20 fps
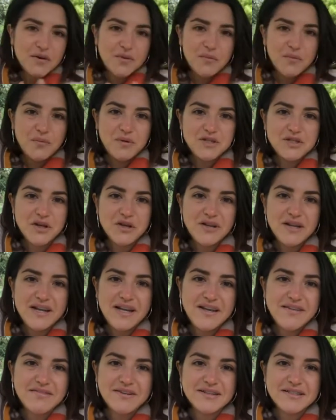we don't
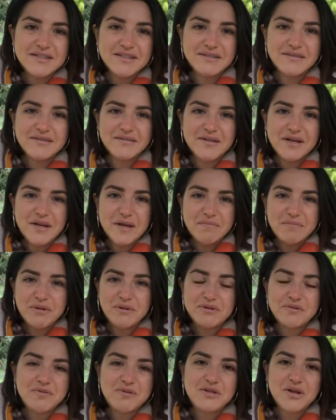live it
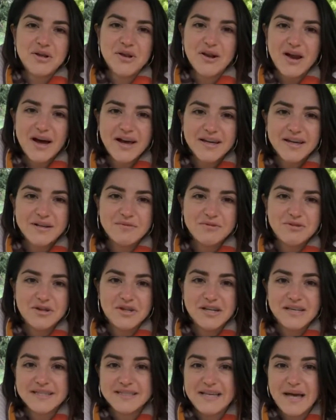because we don't like it, we
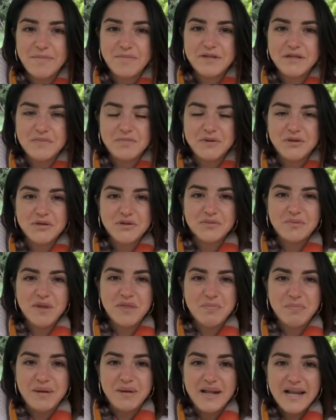don't accept it, because we
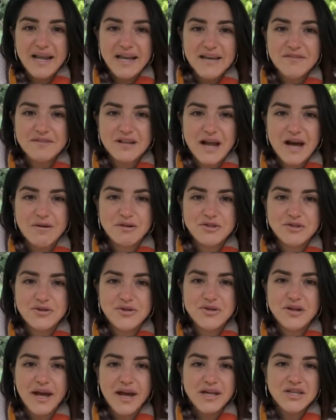believe that our
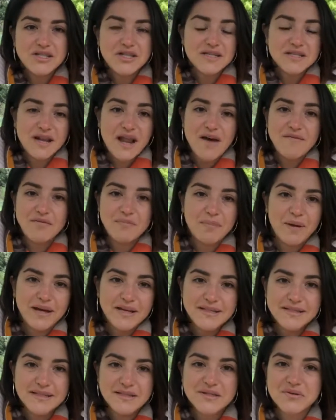true nature doesn't have a
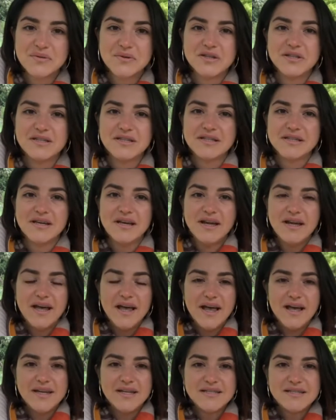place in the world,
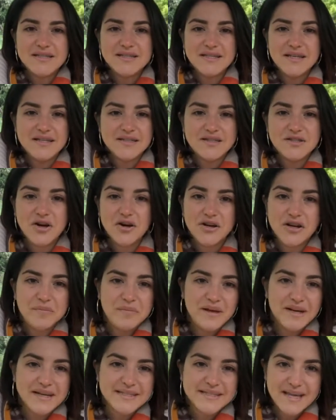and it's not going to
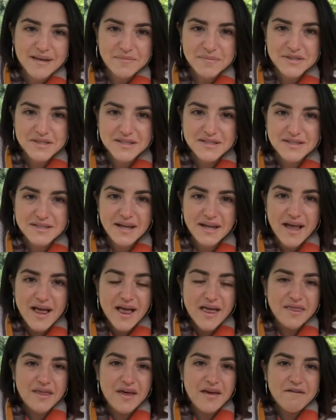be accepted.
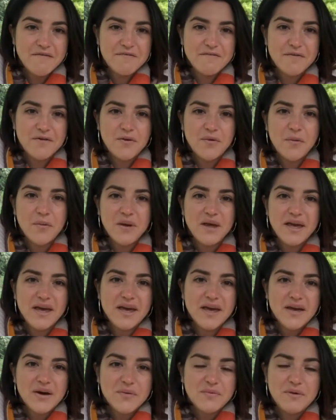Therefore we
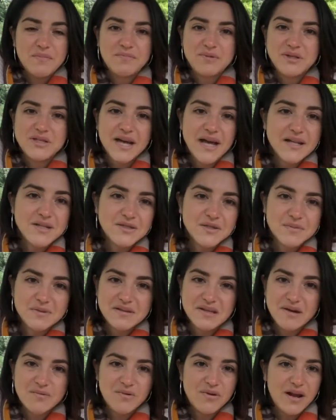pretend to be
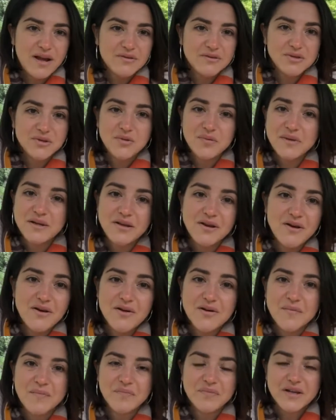someone else who we're
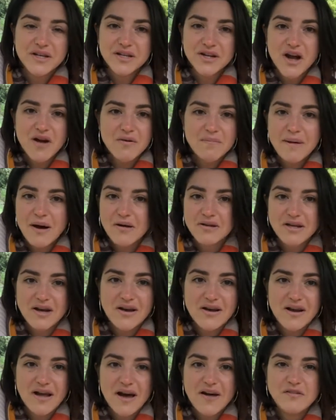not, and go about our
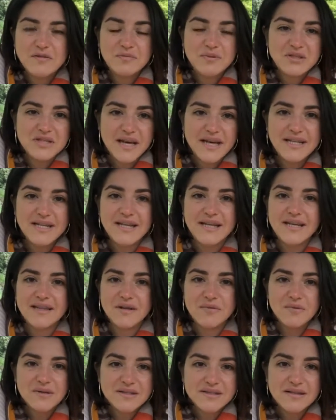lives pretending
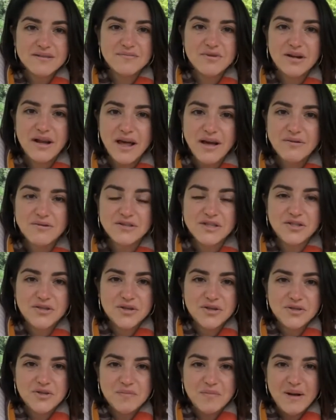that we're someone else in
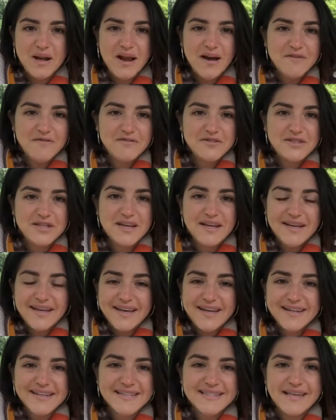order to be loved
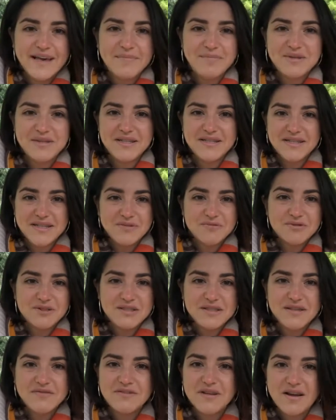and accepted and
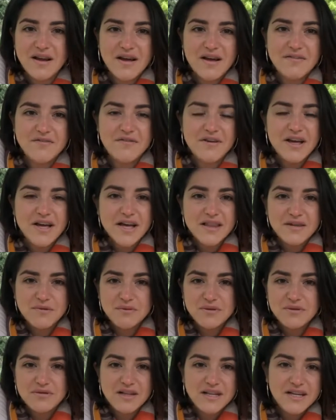receive the love that
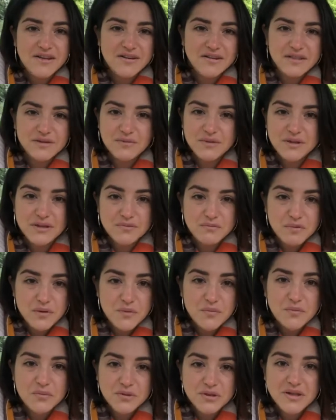we
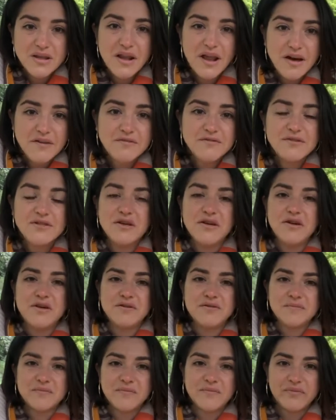would love to
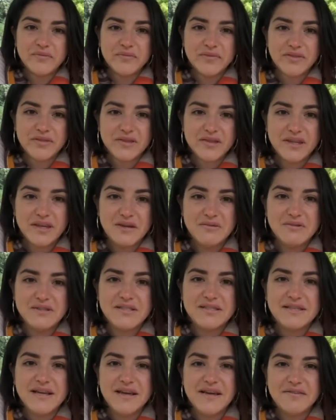
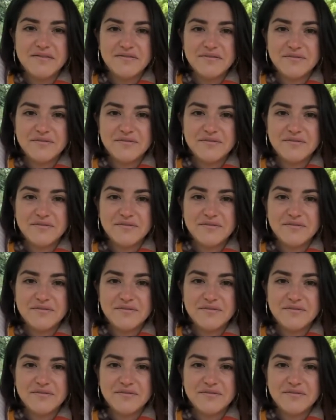receive.